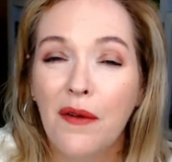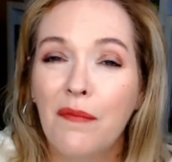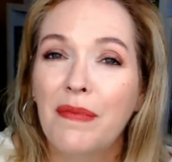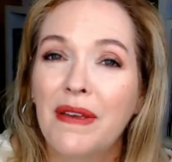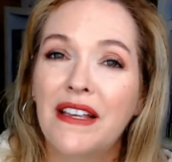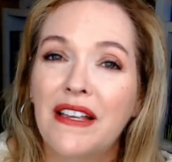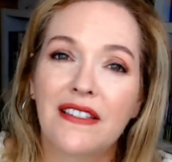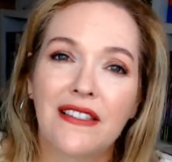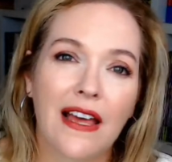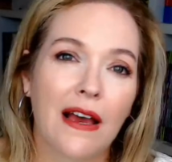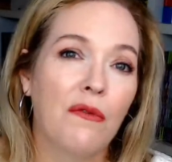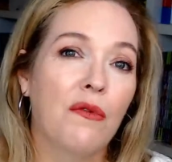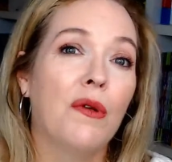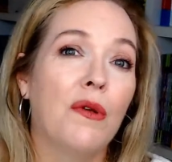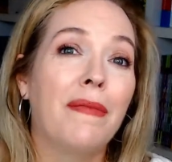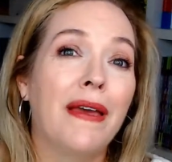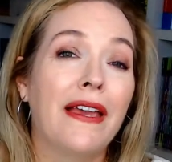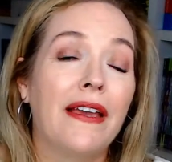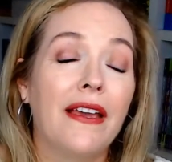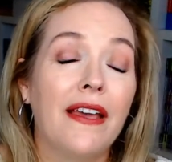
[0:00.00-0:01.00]
because that will
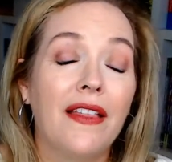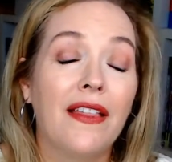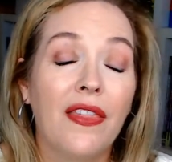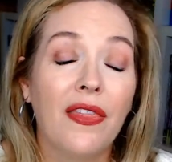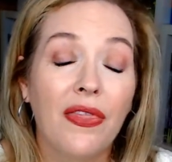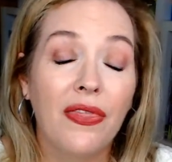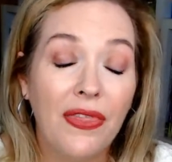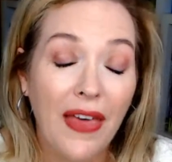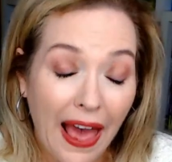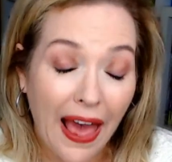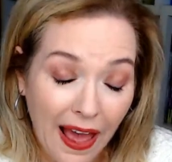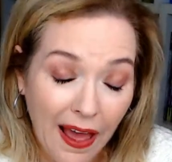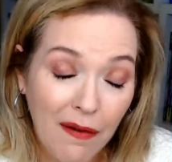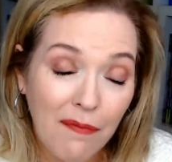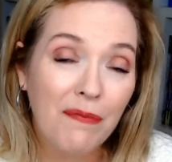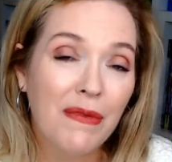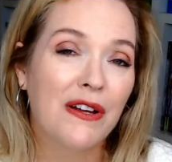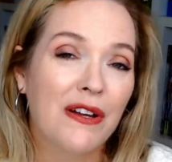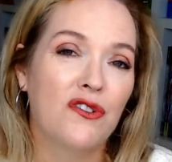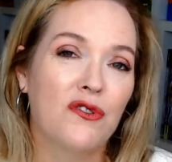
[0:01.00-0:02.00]
make it
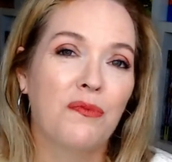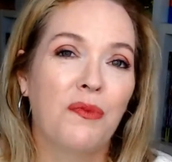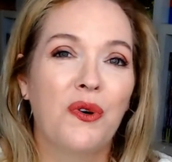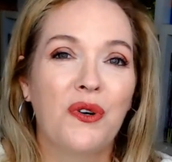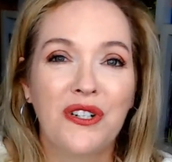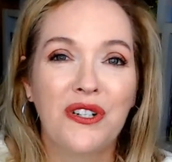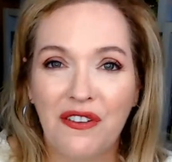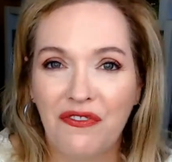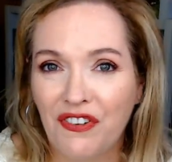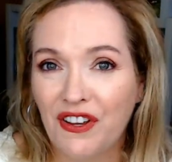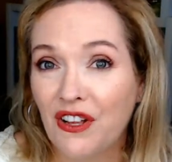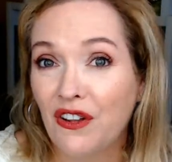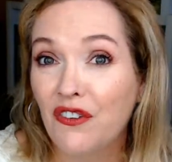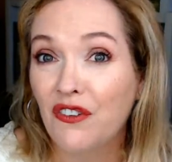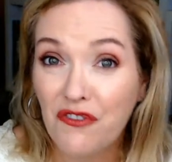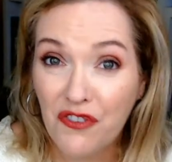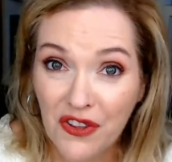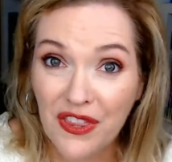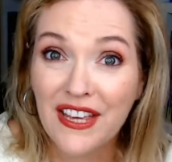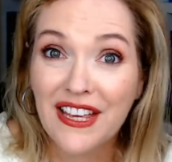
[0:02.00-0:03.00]
that much more
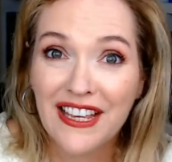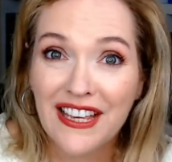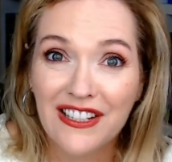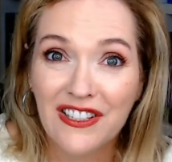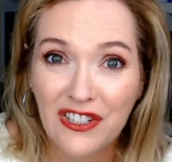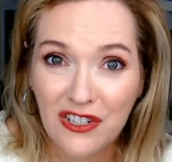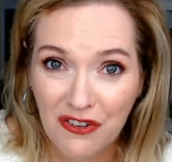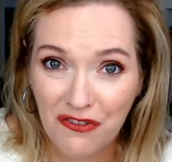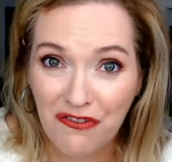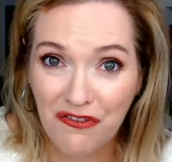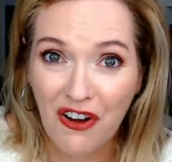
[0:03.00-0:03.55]
difficult for the kids to